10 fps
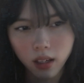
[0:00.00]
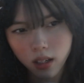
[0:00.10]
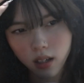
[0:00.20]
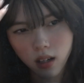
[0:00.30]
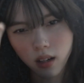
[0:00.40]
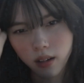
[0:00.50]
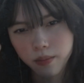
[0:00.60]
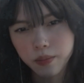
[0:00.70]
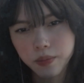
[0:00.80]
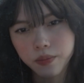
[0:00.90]

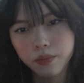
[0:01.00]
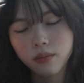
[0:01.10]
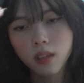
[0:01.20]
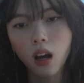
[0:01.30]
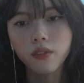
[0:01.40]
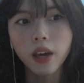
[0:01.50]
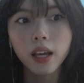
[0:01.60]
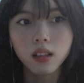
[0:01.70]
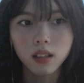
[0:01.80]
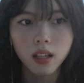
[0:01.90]
of
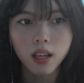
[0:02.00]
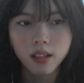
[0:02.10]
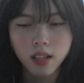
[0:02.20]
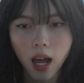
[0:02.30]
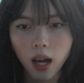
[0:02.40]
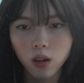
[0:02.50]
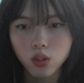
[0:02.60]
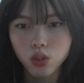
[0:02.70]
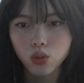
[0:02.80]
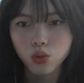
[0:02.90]
England is how
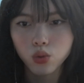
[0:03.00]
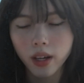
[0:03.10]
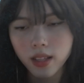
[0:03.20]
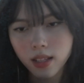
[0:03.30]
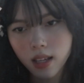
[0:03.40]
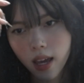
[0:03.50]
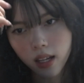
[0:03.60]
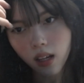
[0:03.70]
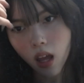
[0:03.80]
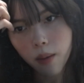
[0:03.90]
to
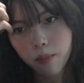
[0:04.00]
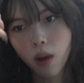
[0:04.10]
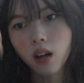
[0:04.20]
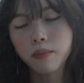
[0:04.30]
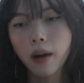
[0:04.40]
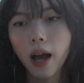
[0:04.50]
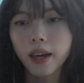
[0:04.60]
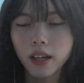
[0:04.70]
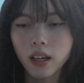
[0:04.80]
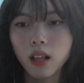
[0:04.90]
extend bond
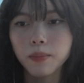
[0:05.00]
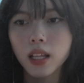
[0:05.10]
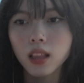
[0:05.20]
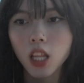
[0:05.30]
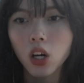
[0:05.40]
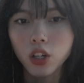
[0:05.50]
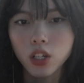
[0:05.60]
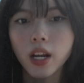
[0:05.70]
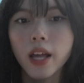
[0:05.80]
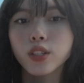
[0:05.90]
buying a bit
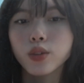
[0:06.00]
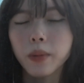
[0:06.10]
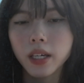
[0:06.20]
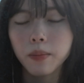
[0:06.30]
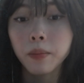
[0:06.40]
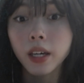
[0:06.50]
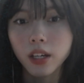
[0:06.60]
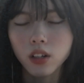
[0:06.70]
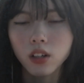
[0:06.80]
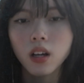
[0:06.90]
longer and to make it
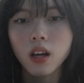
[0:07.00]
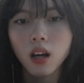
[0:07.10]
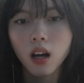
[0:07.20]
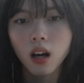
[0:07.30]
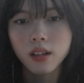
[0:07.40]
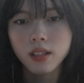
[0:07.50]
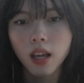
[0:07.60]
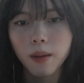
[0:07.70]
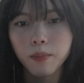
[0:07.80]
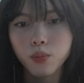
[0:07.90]
bigger,
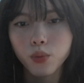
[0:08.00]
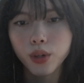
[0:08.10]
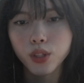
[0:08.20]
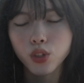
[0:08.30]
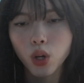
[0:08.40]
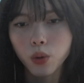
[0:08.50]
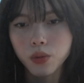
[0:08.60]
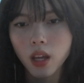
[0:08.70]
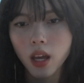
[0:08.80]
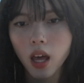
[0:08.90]
said Bryn
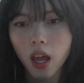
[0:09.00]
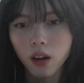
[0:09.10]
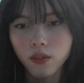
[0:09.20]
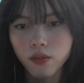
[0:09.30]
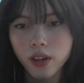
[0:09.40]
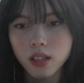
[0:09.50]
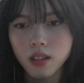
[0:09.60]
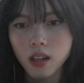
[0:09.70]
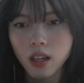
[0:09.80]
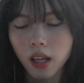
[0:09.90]
Jones, head of
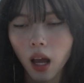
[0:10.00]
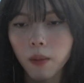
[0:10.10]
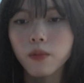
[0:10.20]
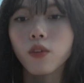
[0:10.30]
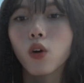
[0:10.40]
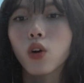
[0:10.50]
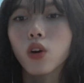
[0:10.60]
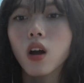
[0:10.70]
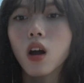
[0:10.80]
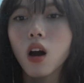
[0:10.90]
fixed income
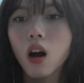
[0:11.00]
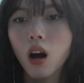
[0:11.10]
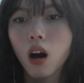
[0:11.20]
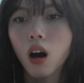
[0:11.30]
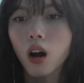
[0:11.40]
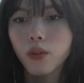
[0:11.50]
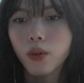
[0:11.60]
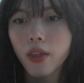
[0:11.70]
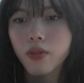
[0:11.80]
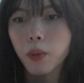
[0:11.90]
for
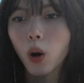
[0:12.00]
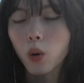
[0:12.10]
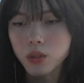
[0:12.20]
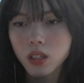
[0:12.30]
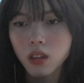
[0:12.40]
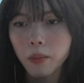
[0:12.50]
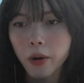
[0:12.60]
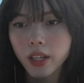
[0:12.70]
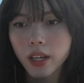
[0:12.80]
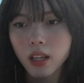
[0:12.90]
Rathbones. The
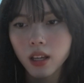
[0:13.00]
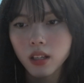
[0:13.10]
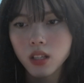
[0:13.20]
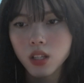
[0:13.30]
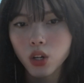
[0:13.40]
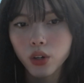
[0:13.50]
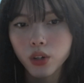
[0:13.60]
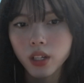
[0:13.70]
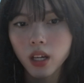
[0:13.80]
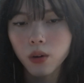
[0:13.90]
market
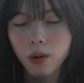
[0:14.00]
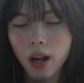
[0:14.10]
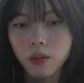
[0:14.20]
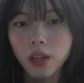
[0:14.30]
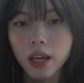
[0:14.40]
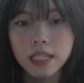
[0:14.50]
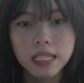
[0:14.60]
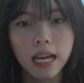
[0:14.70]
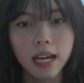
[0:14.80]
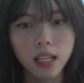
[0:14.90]
turned around and
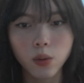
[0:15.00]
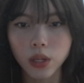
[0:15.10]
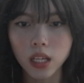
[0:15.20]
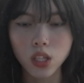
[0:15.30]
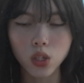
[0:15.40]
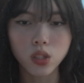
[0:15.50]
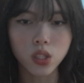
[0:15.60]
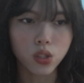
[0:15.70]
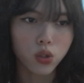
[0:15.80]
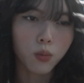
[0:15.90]
said, "We need you
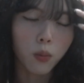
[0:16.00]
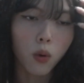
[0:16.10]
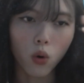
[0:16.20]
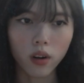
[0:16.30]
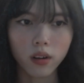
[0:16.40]
to do more."